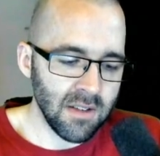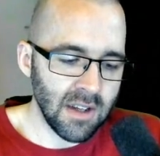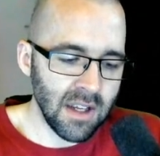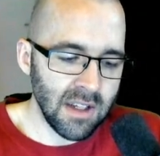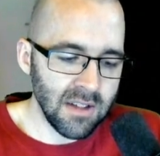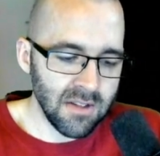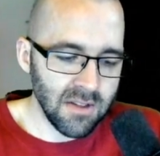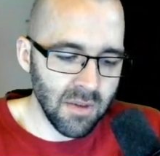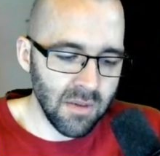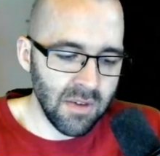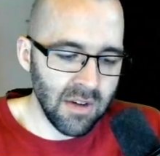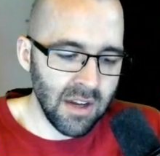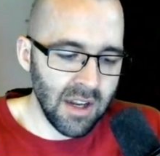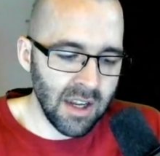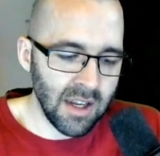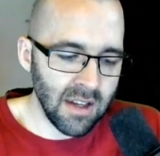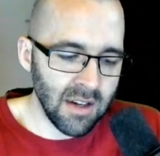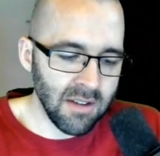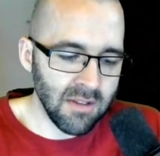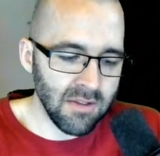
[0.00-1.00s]
Okay, so
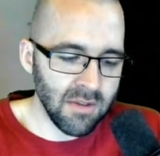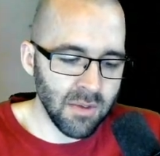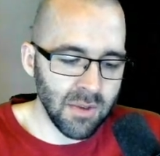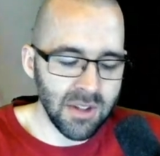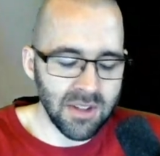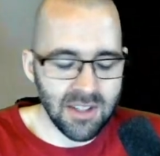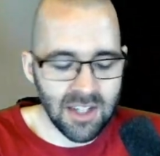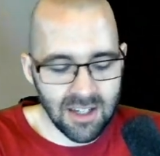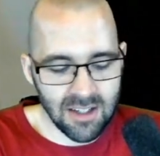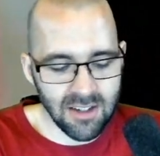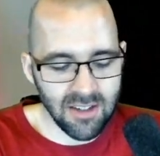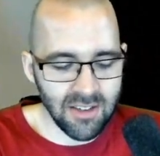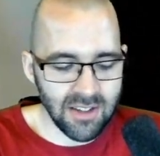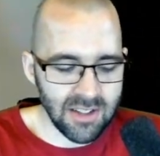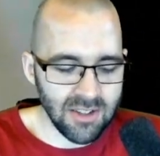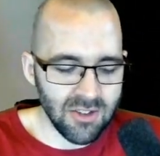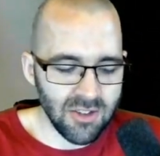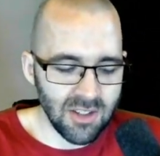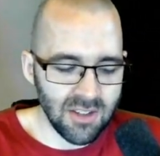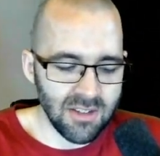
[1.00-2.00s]
negative, well,
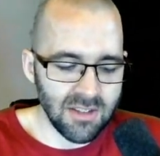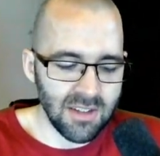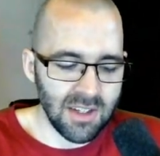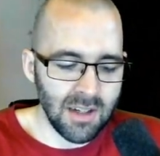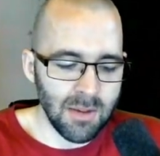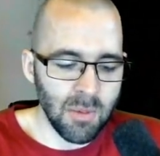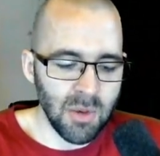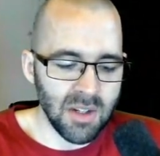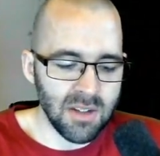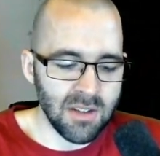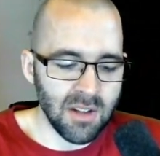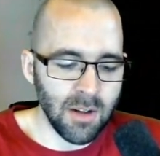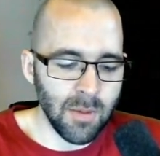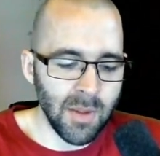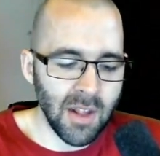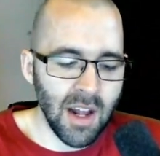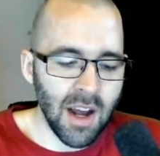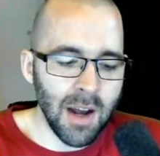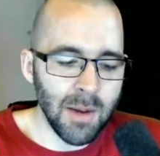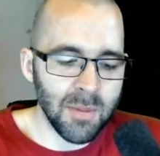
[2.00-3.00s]
technically it's just C, but it's going
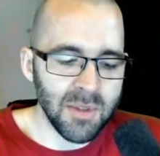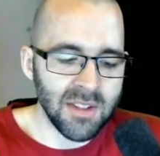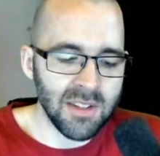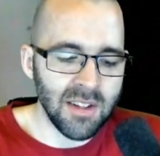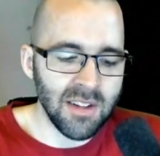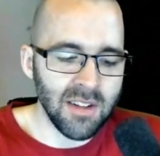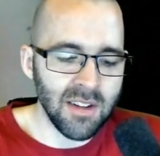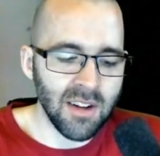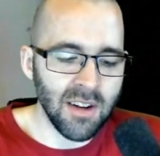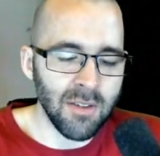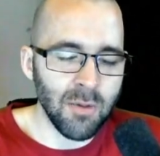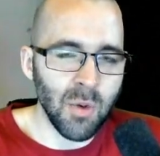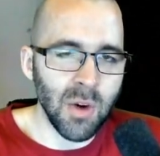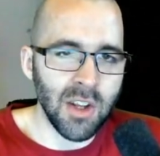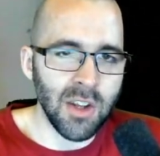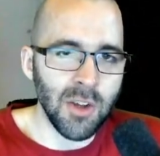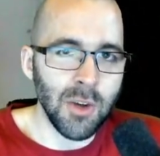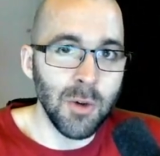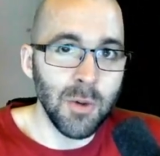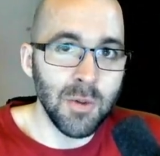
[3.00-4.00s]
to be the opposite of
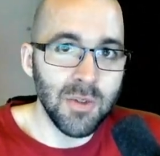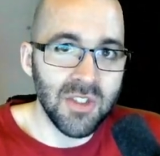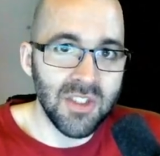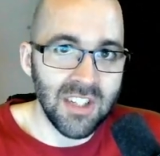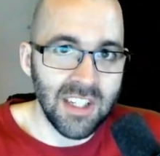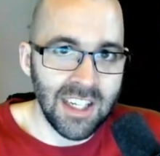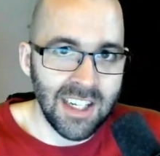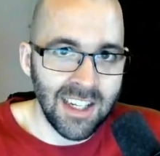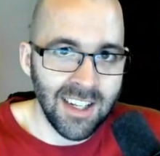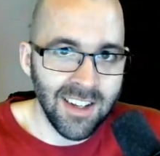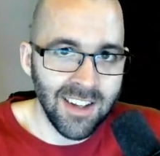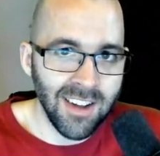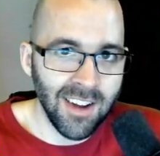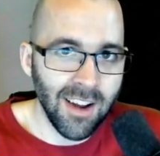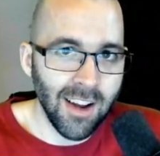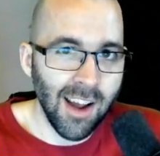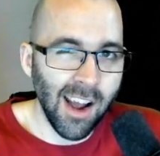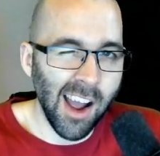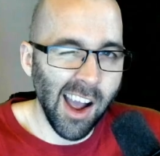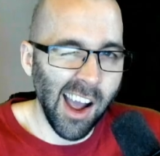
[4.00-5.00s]
what you see.
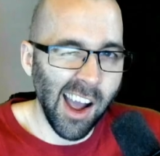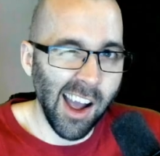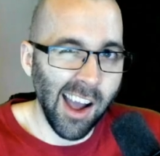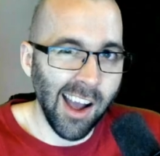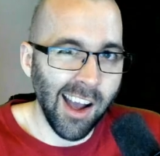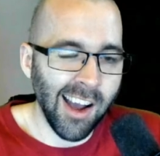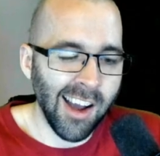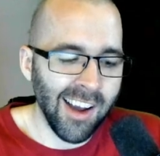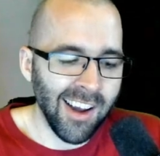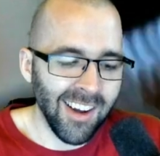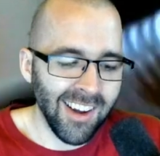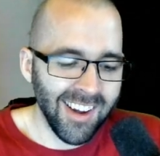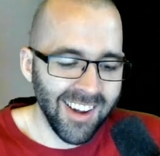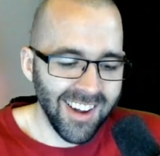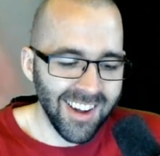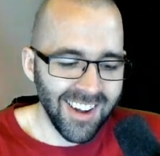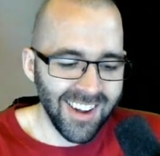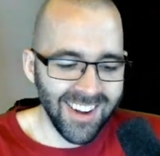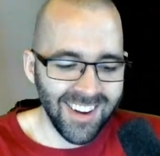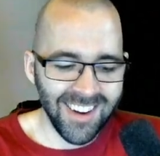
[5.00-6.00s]

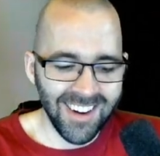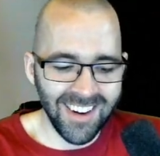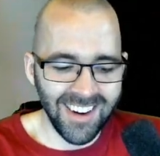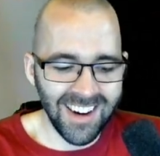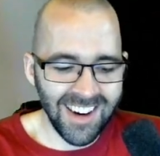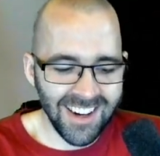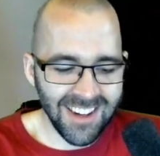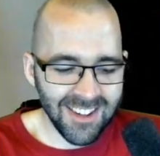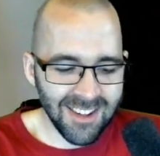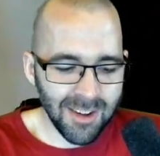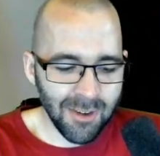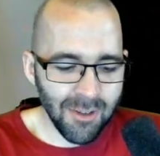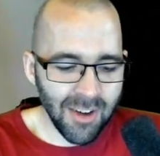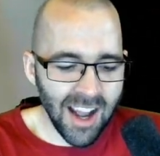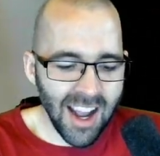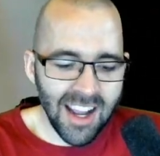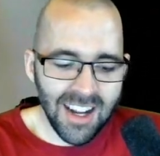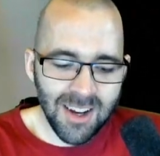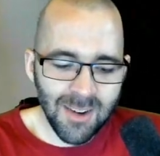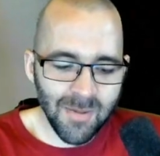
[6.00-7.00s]
All right,
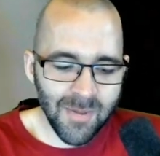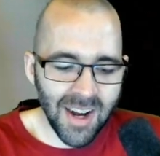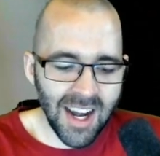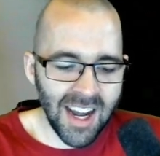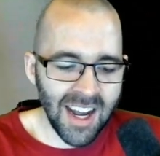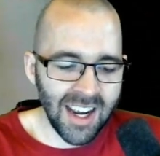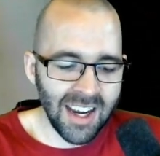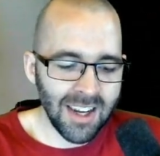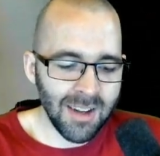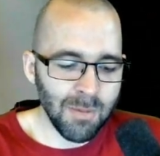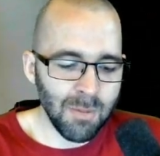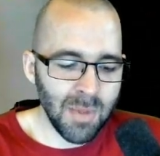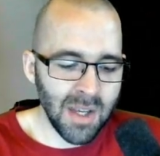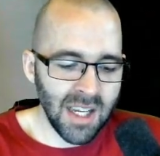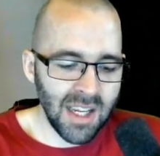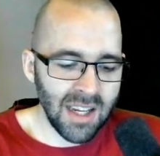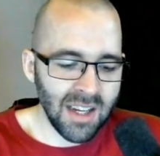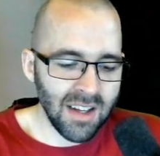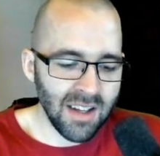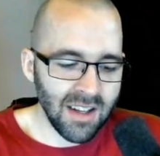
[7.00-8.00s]
divided by
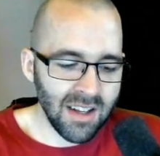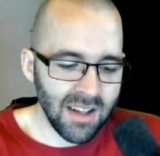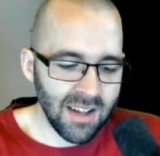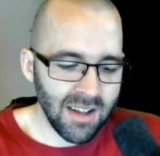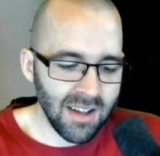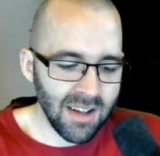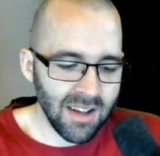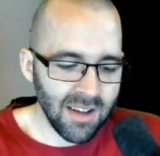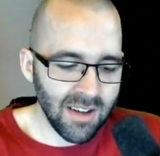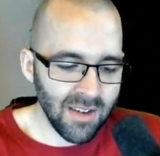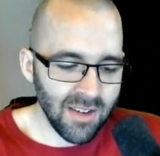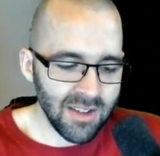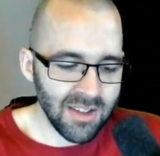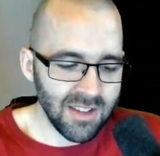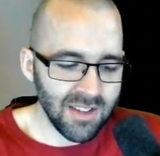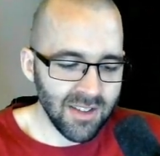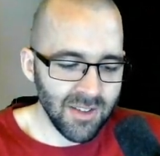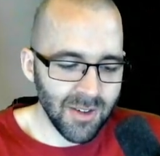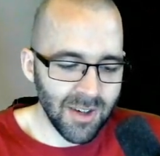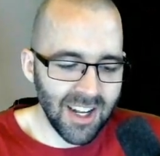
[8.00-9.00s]
B.
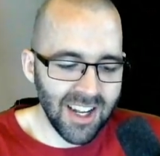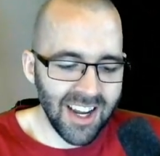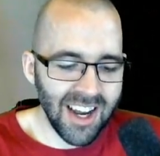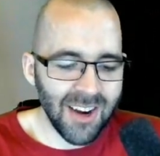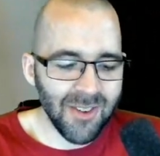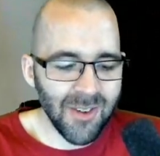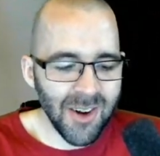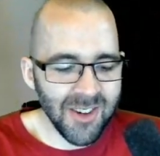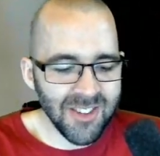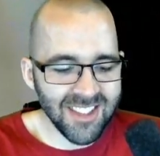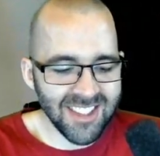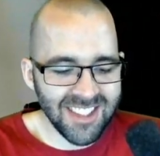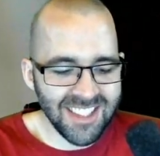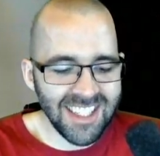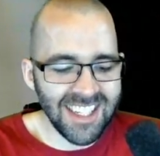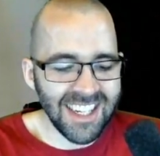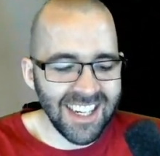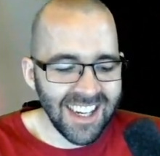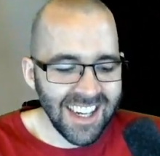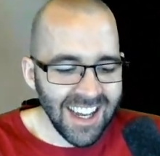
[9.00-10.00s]
I wrote
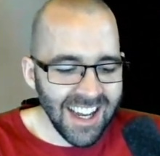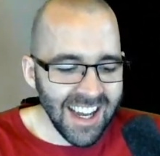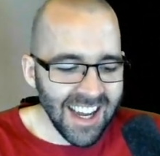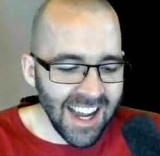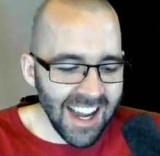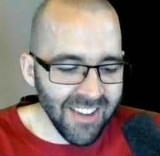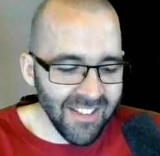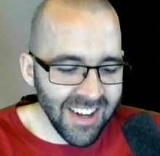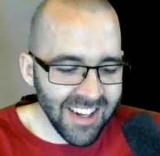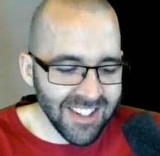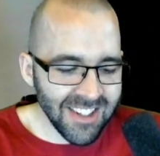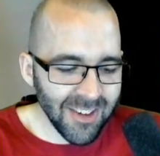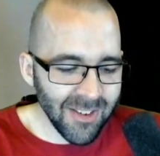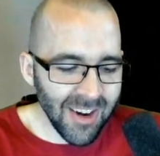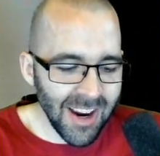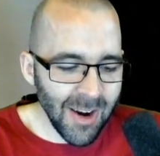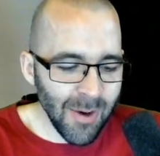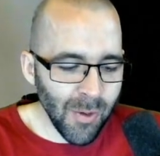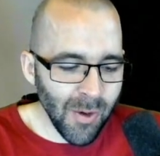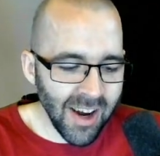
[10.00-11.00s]
C. I meant to
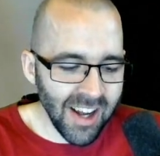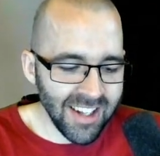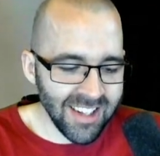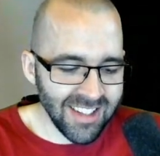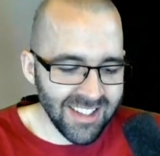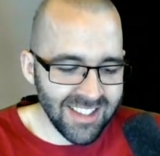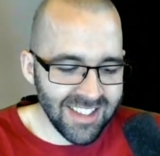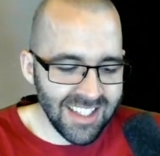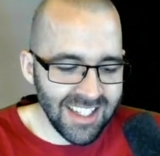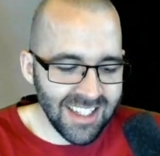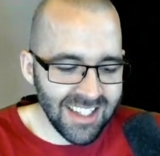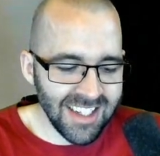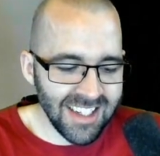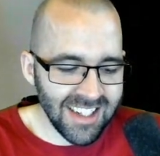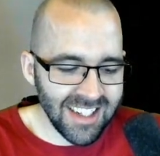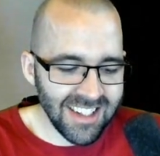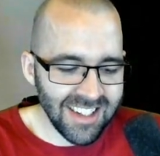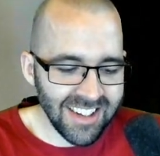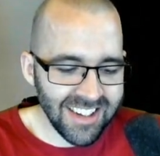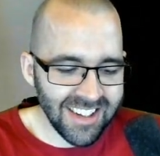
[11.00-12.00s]
write 1. C,
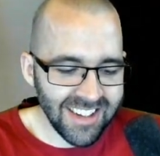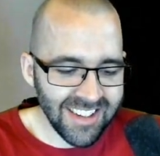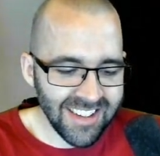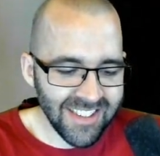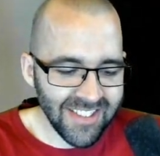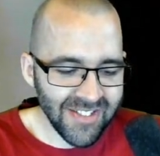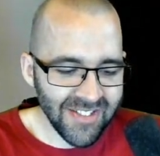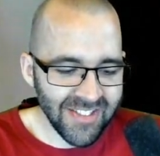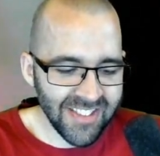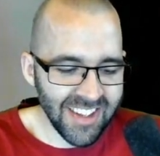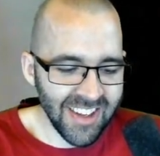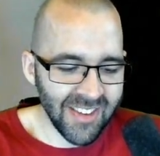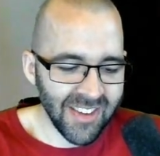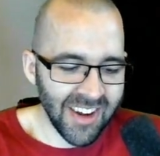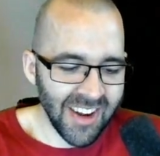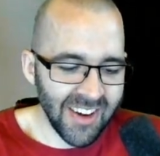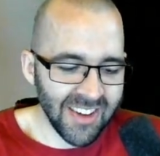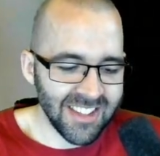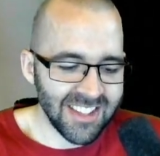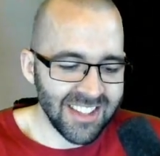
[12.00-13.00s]
there we
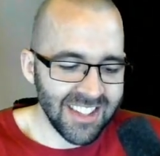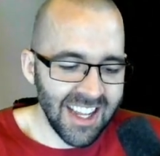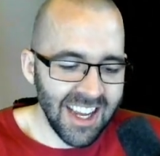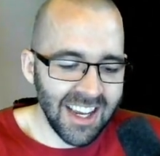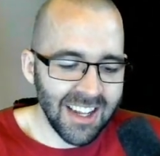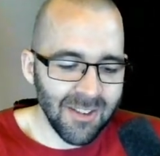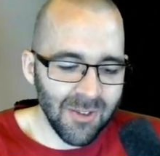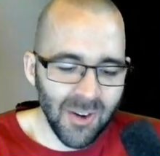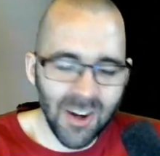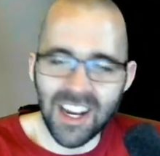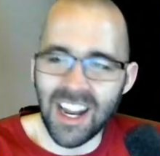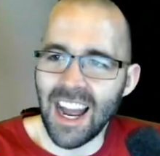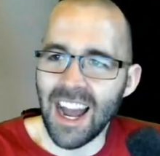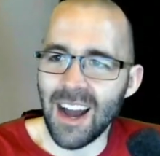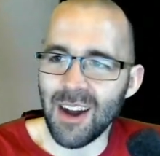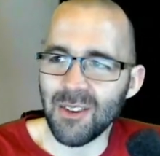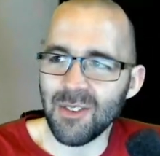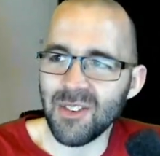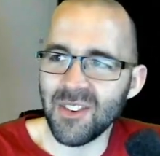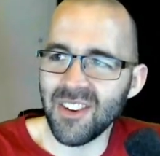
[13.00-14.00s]
go. It's negative
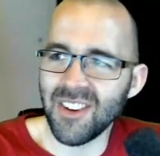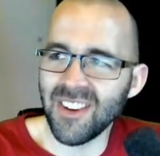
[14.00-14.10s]
1/2.